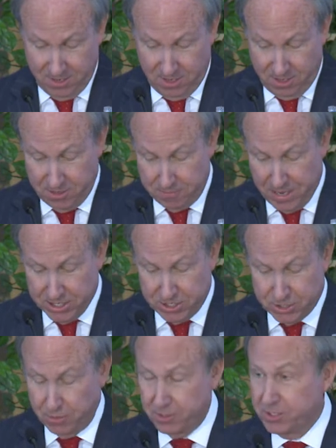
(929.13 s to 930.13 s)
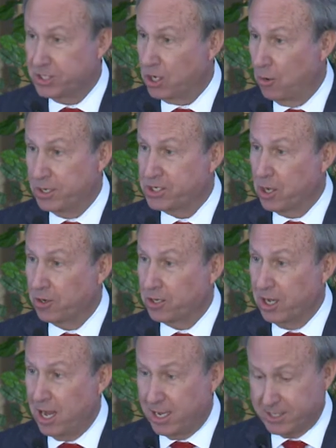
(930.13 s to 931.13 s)
The best students always go to
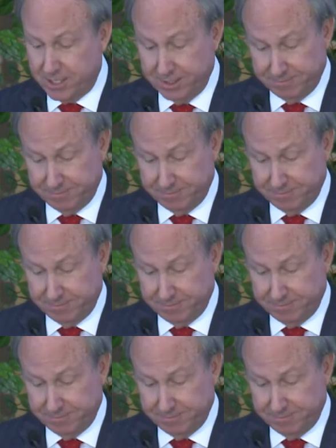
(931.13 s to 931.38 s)
class.